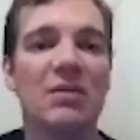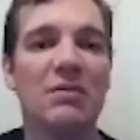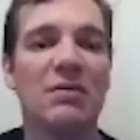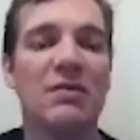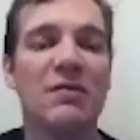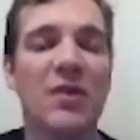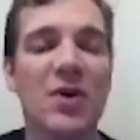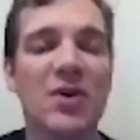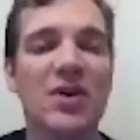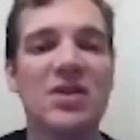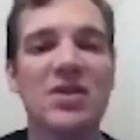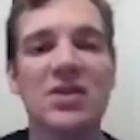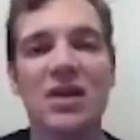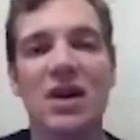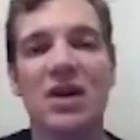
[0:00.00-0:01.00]

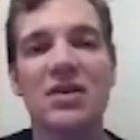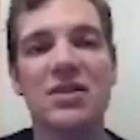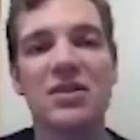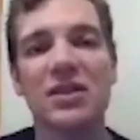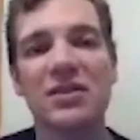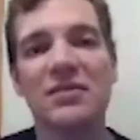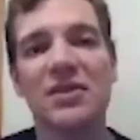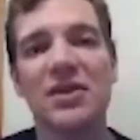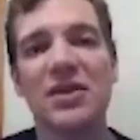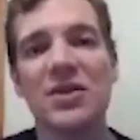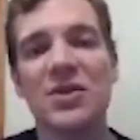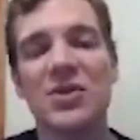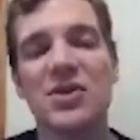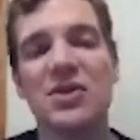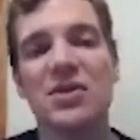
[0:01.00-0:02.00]
focus on delivering
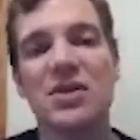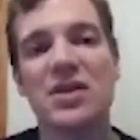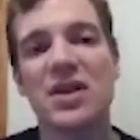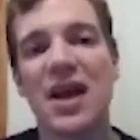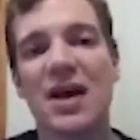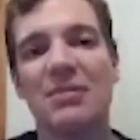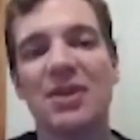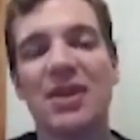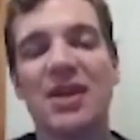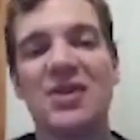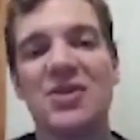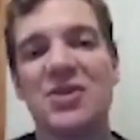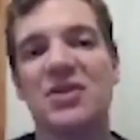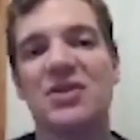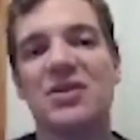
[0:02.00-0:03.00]
users to
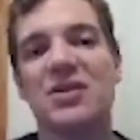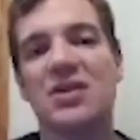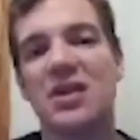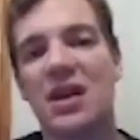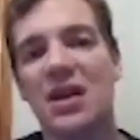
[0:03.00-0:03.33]
applications.